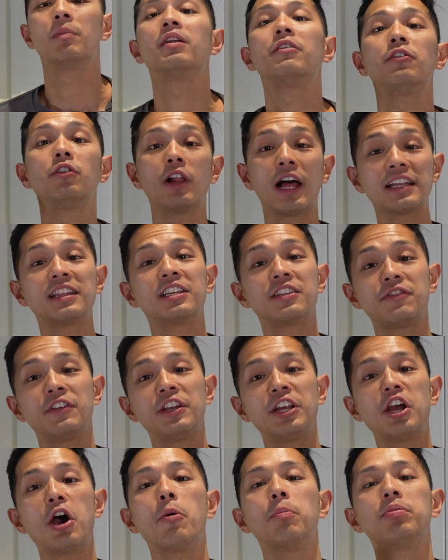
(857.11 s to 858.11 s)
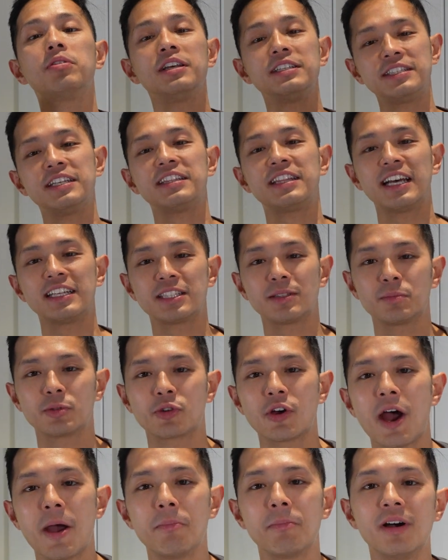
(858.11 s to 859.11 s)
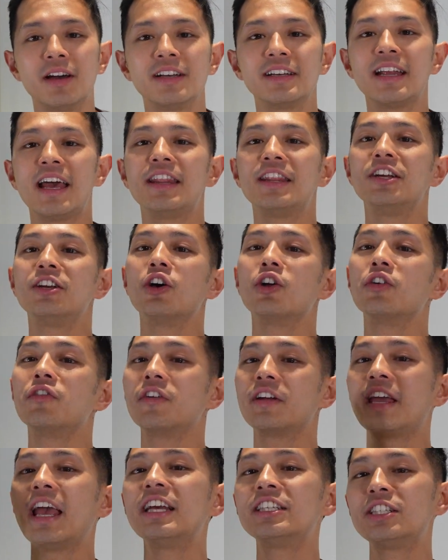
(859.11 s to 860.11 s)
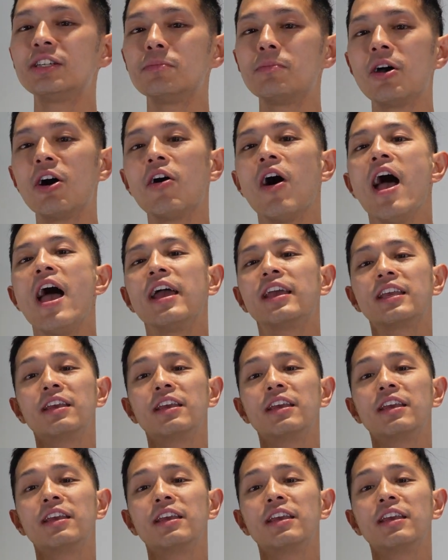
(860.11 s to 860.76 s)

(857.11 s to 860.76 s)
But if you like this video, please hit that subscribe button and the notification bell.